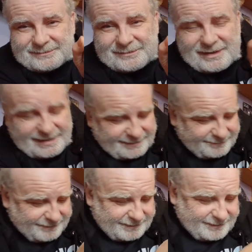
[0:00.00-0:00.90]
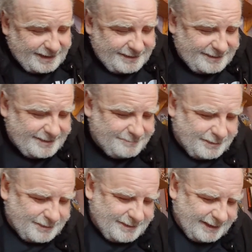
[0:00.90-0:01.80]
Great little
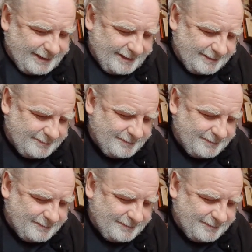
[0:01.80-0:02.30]
booklet.